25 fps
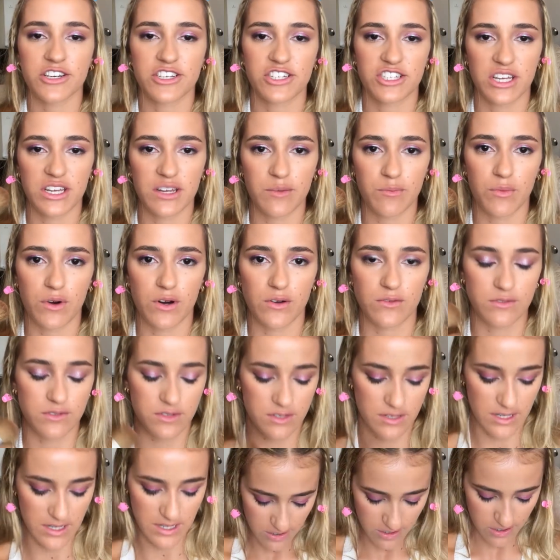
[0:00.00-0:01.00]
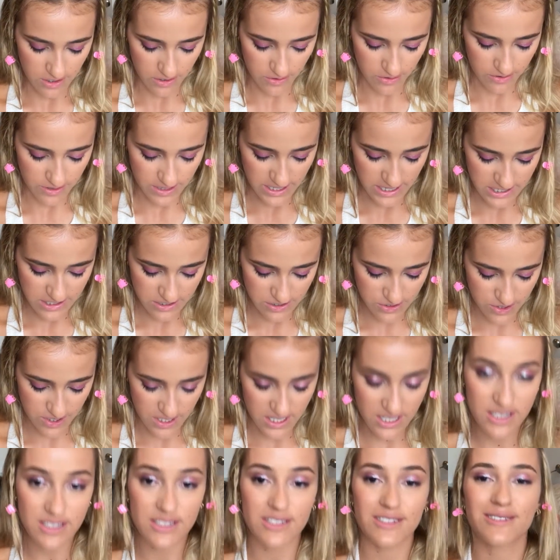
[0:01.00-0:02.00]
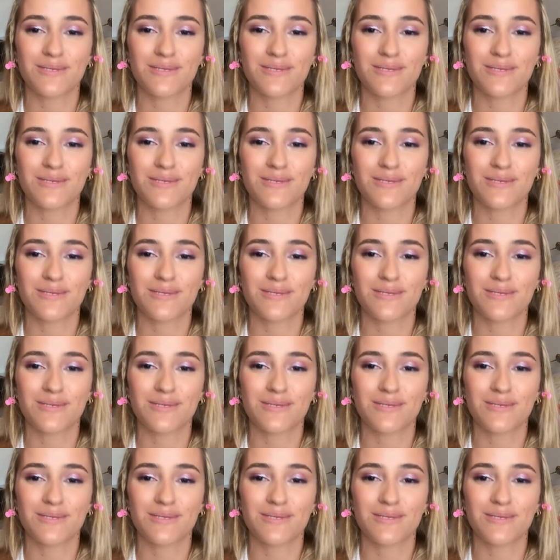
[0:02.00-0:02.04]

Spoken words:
cheekbones. You know that trick to